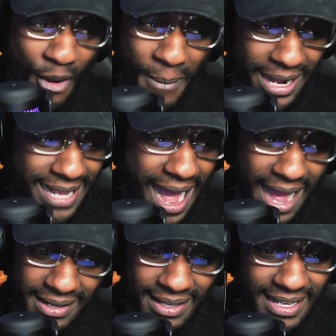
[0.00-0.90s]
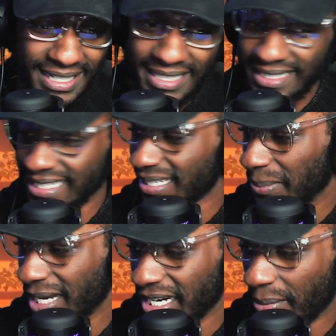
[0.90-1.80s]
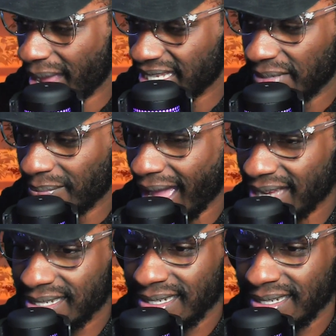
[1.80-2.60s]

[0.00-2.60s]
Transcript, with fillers: Oh my god. This this has been an amazing batch.